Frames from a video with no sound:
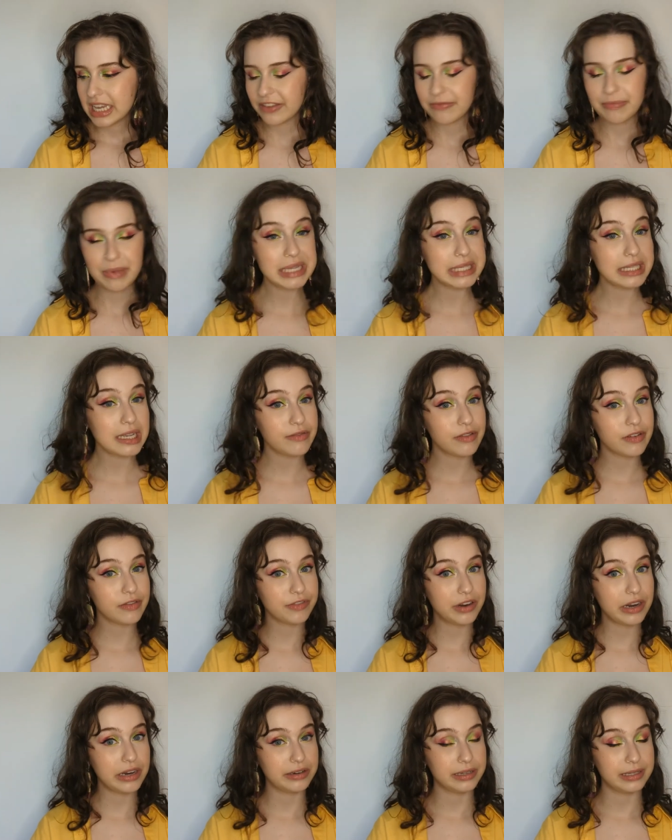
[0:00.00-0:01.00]
give myself a
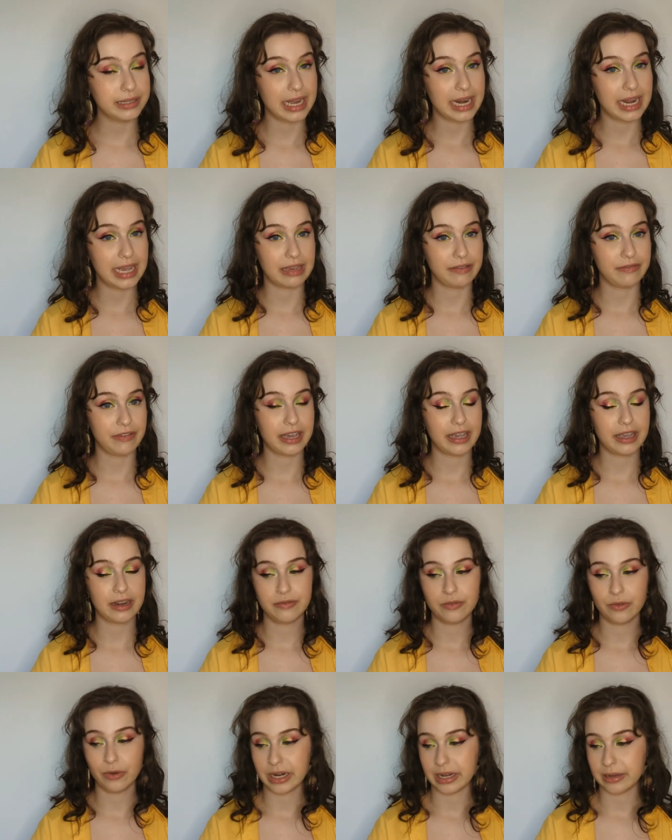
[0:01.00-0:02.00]
fragrance headache if I
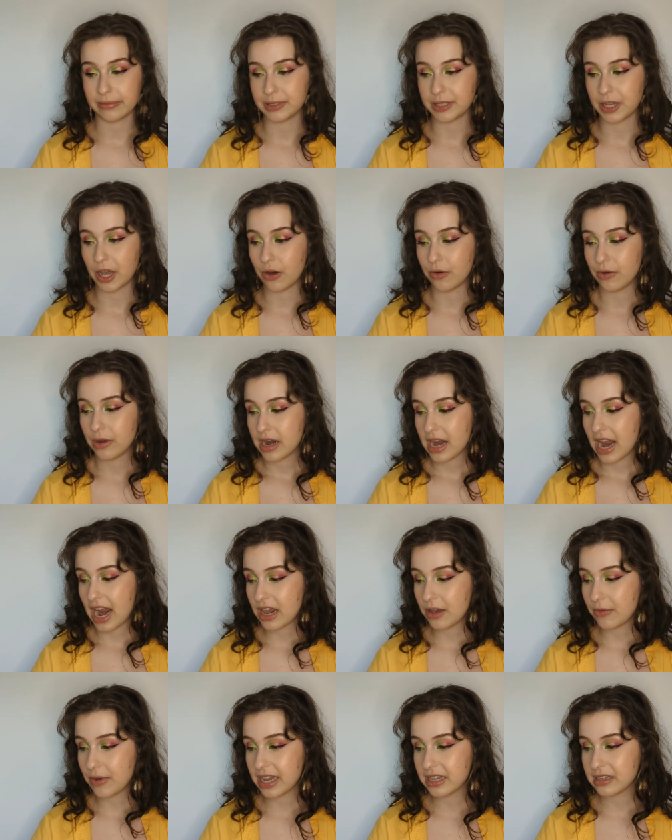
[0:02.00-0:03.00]
can avoid it. So
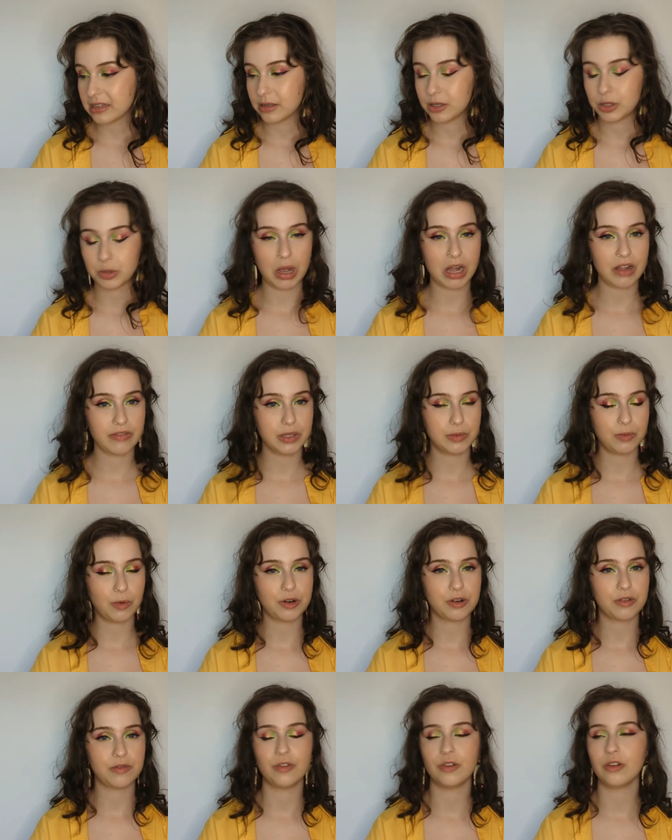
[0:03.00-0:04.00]
anyways, twelve is
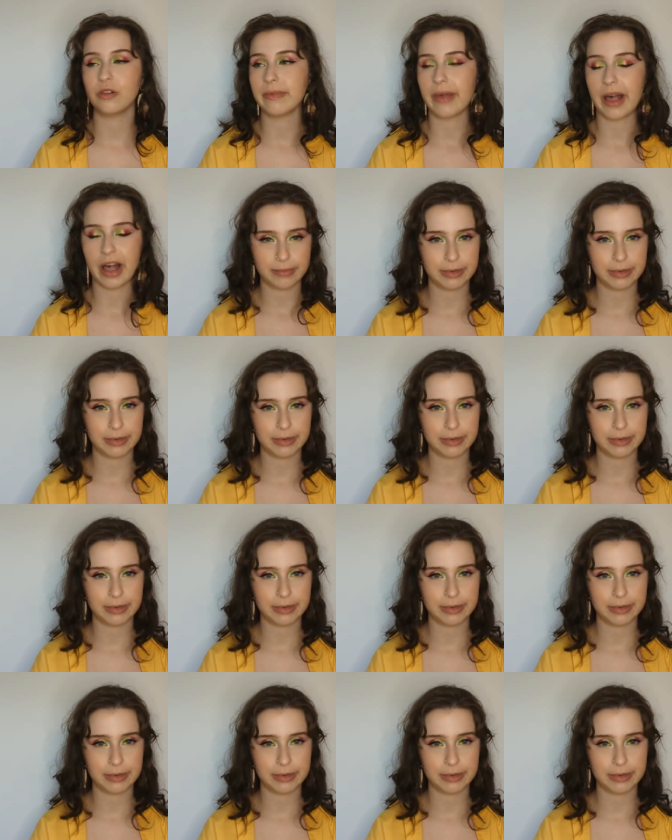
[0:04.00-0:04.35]
wonderful.